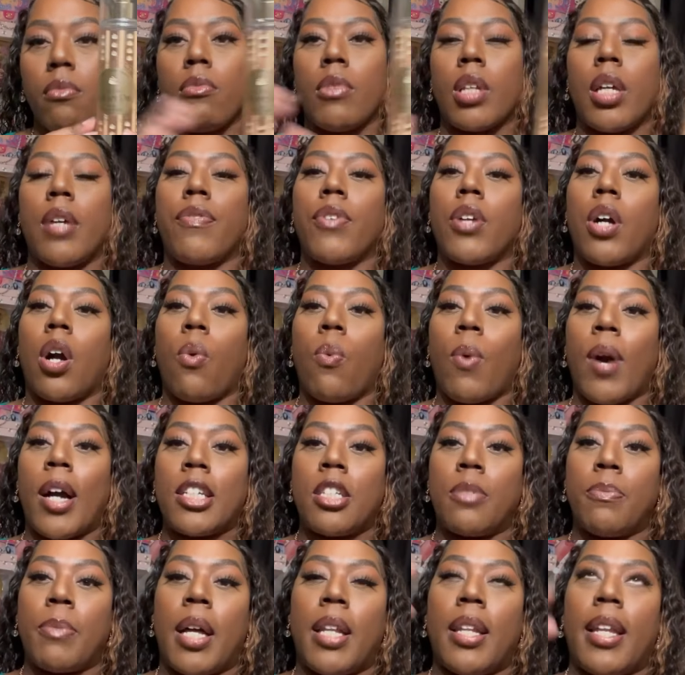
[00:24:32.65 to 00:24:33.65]
If y'all
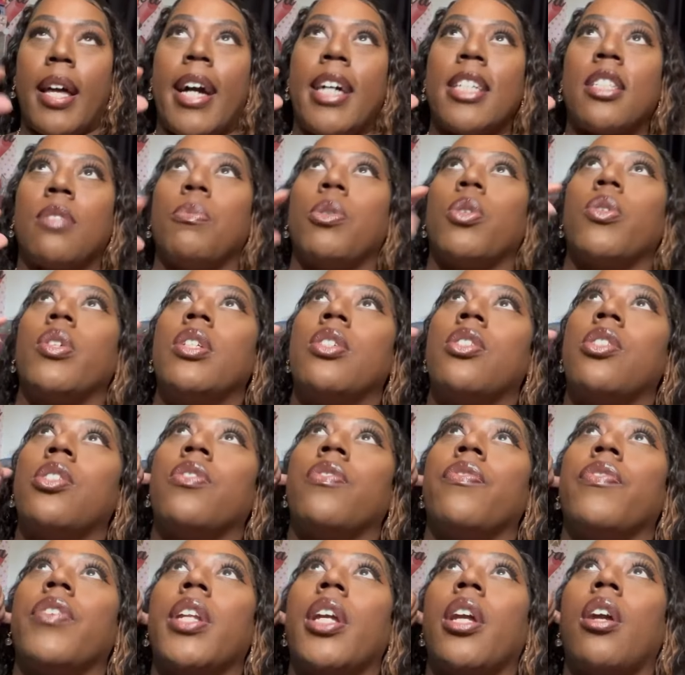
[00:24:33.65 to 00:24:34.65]
watched my last Middle
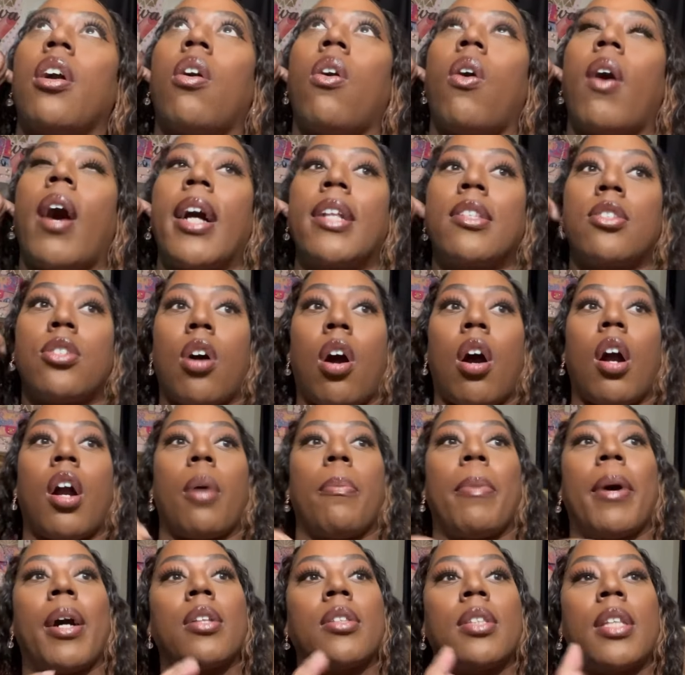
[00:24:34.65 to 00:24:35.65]
Eastern video, I talk
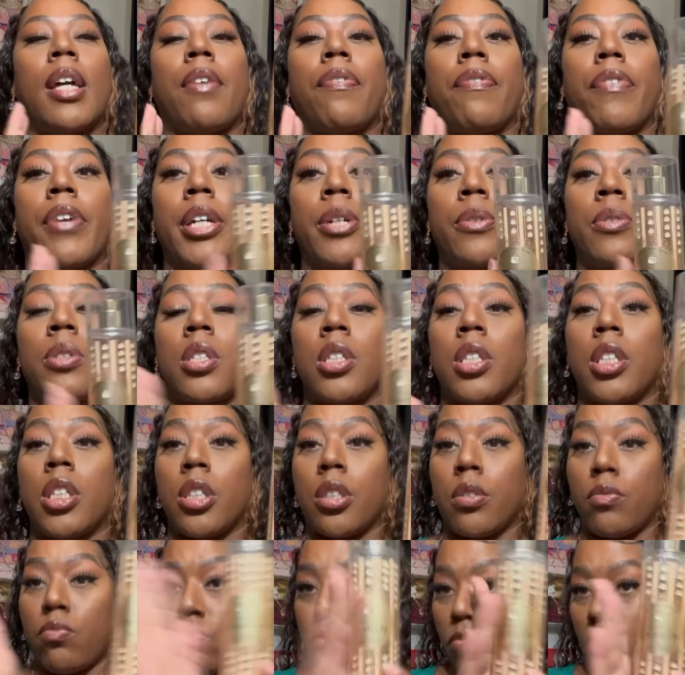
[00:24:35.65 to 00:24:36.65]
about that fragrance in
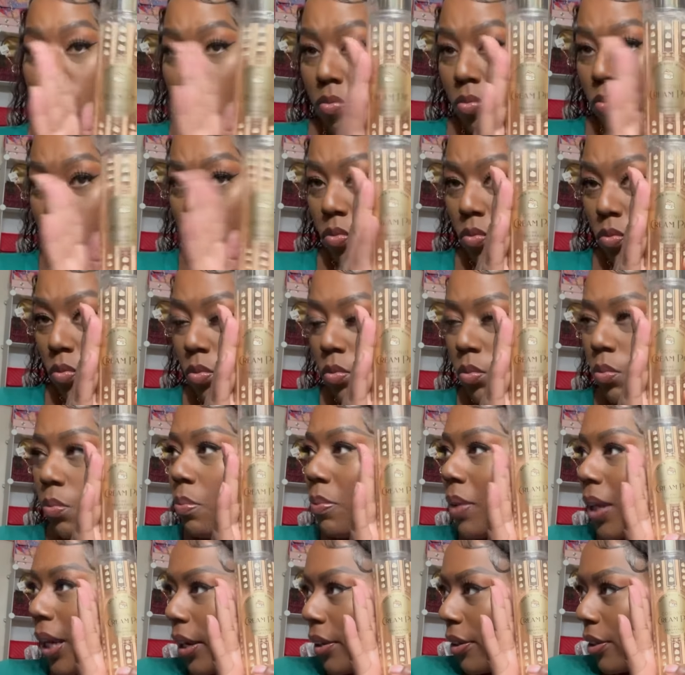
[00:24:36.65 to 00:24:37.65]
here.
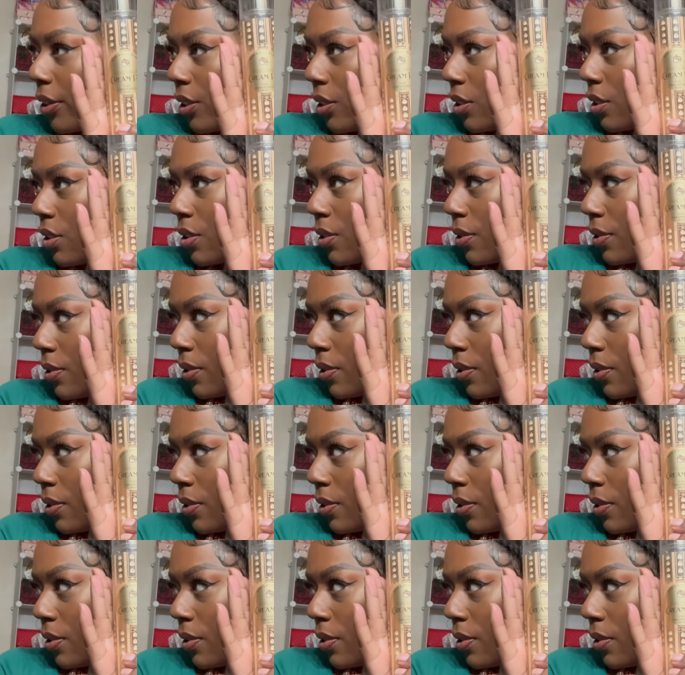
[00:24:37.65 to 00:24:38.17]
Pair it.